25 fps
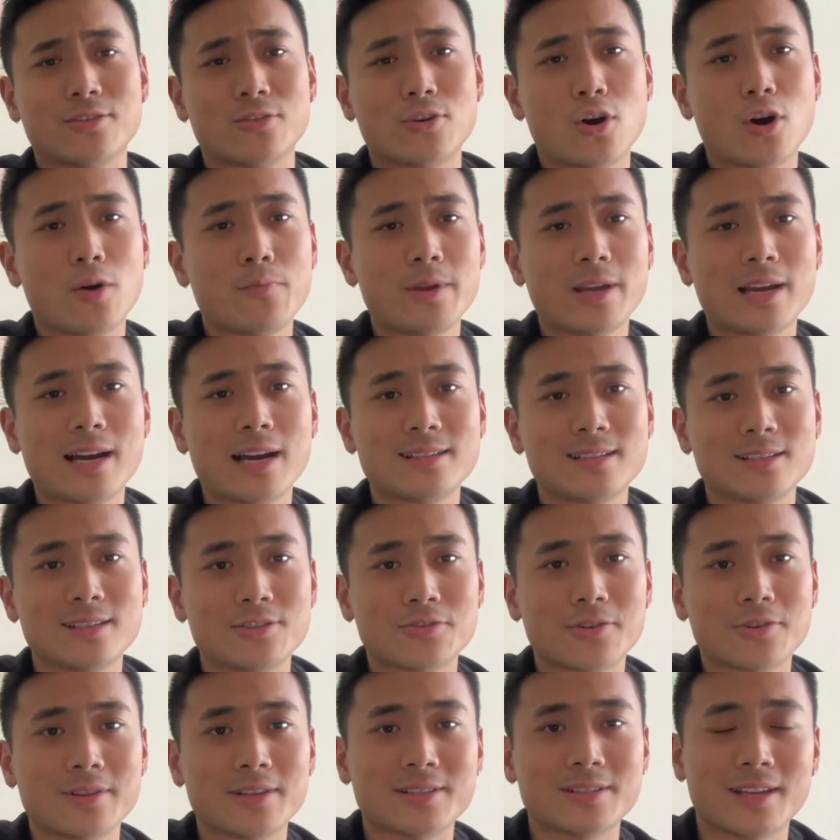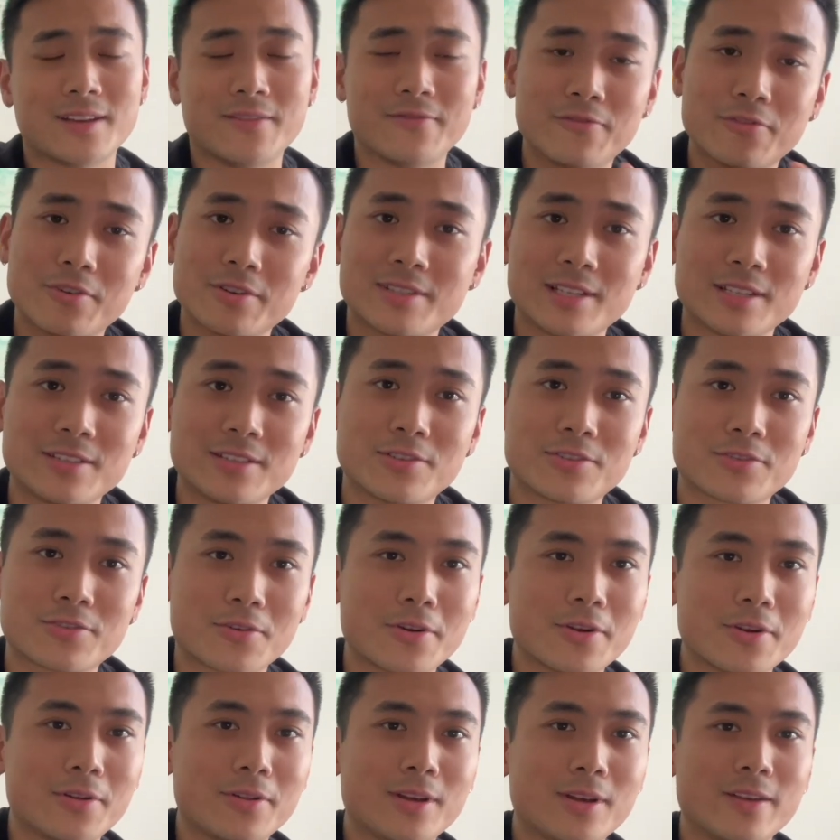hope you guys enjoyed this invoicing
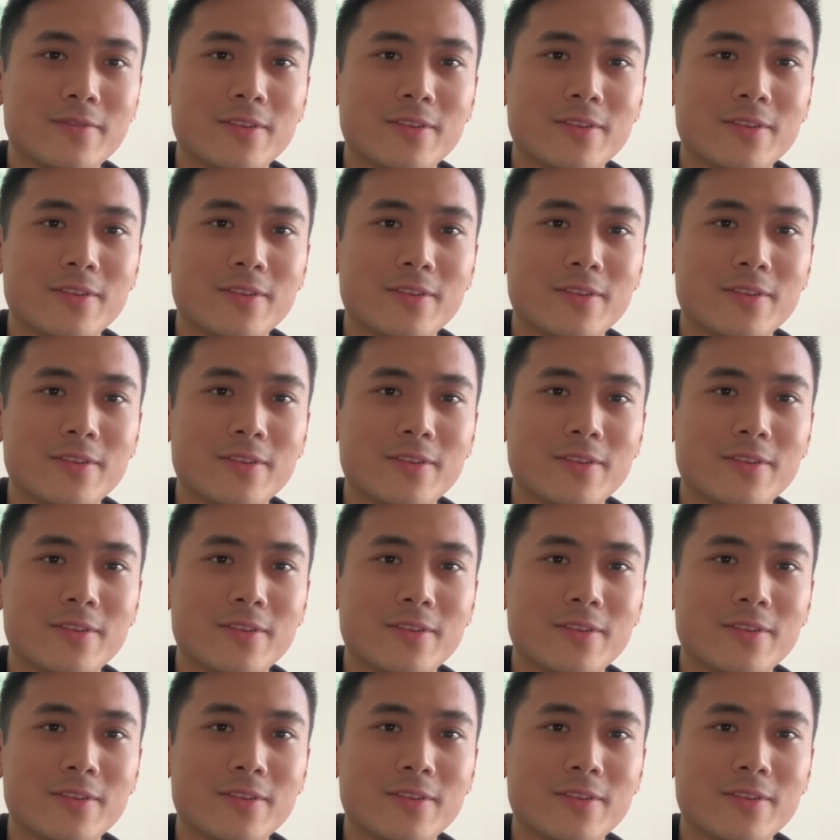tutorial.